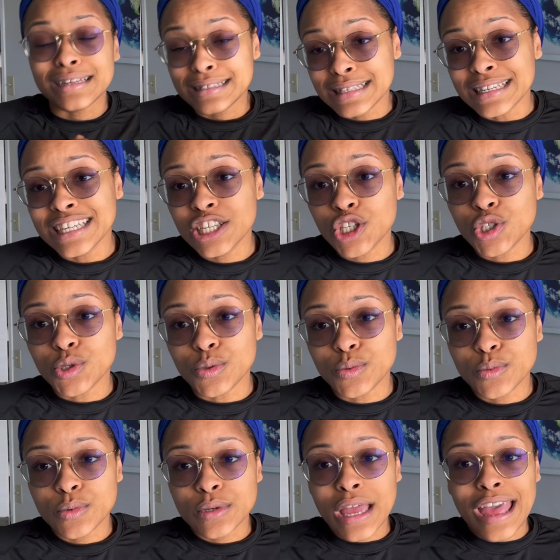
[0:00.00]
an issue.
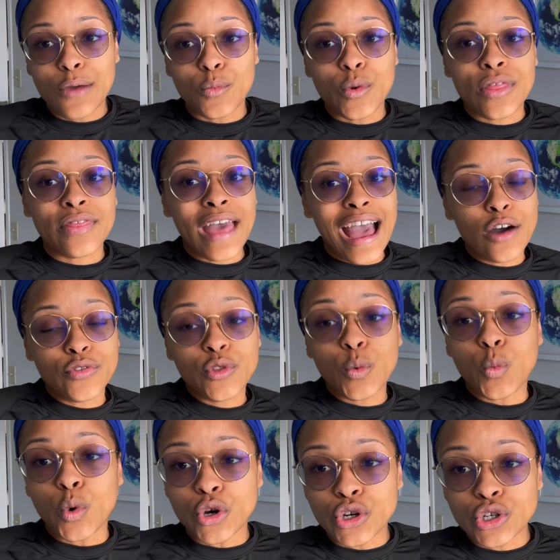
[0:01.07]
And without the
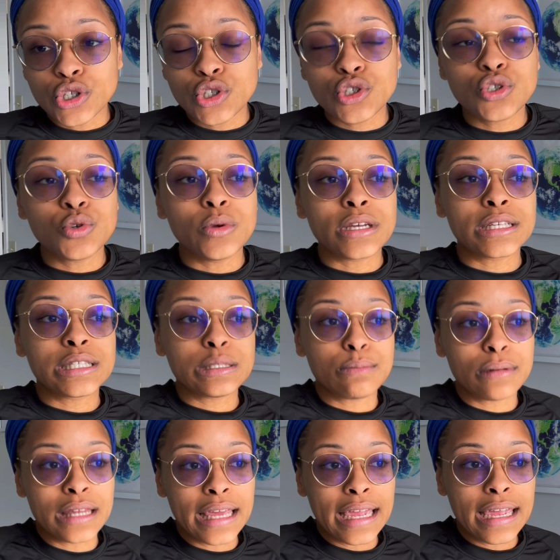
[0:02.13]
words to
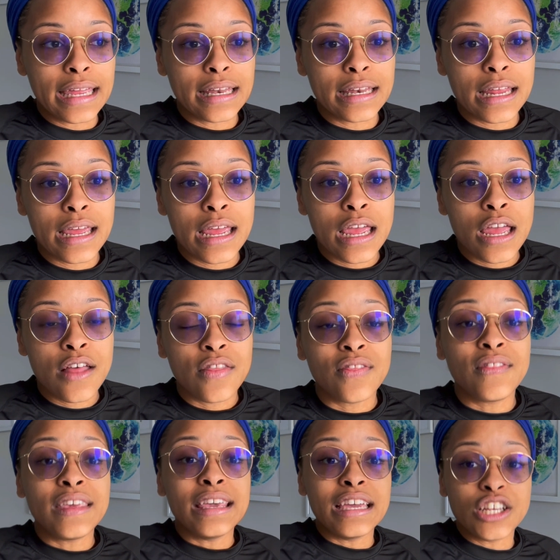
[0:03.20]
explain
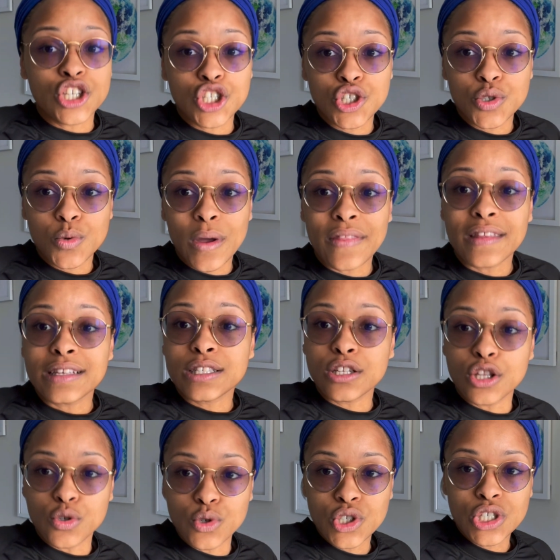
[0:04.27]
the issue and the
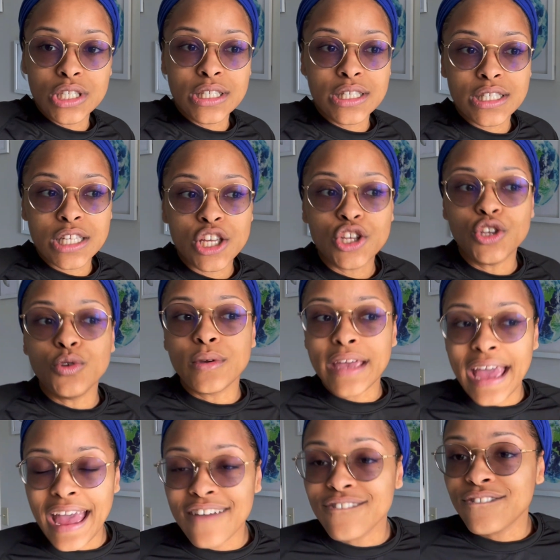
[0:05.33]
solutions, you
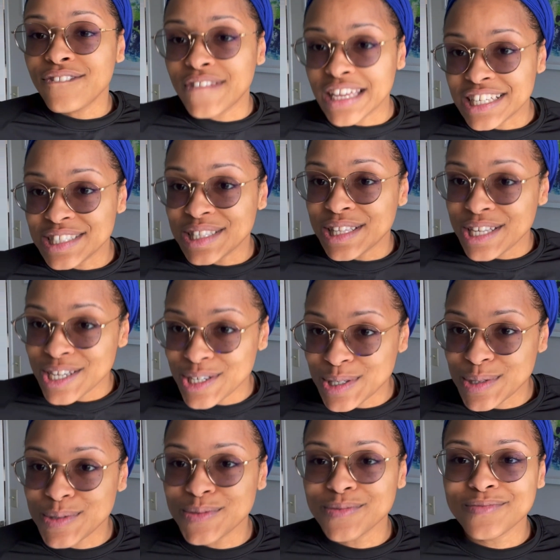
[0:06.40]
can't fix the issue,
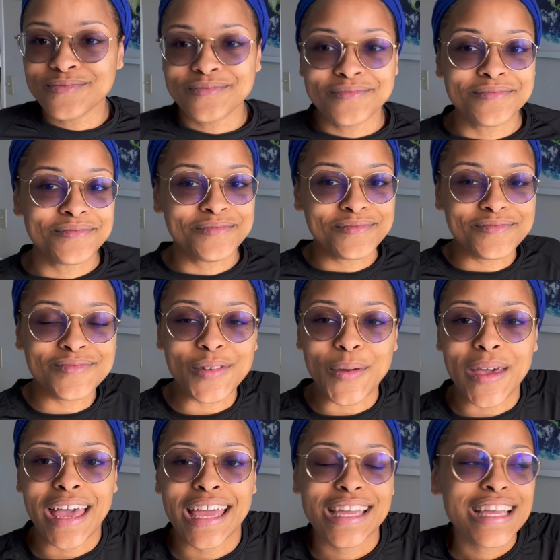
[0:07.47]

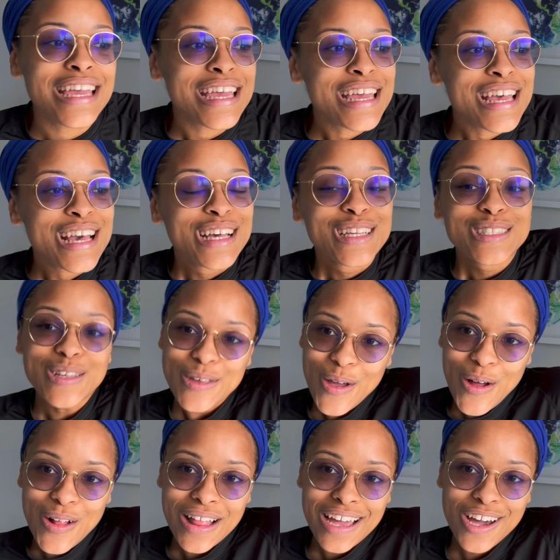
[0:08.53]
okay? So y'all,
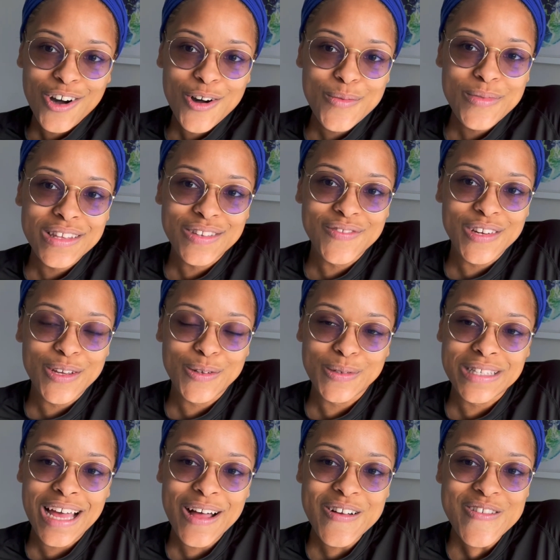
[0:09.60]
I hope this video was
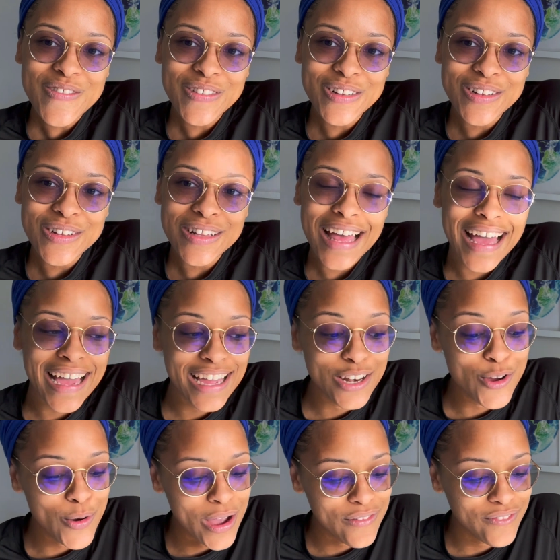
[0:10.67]
helpful. I know
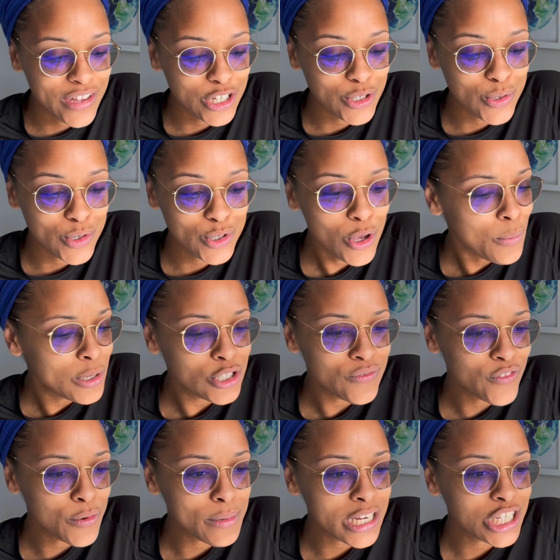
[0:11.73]
I fed you so much
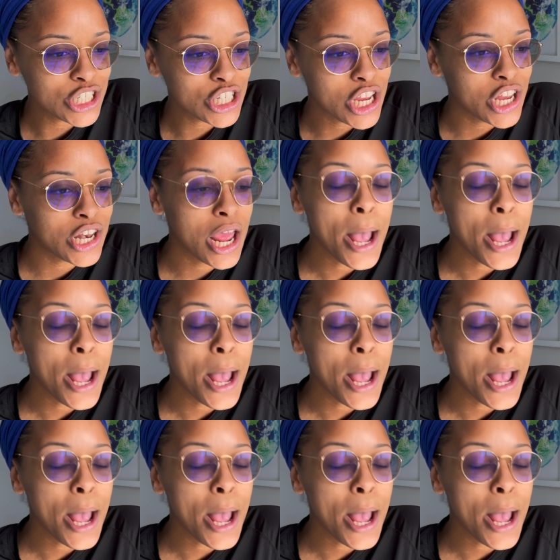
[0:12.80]
information,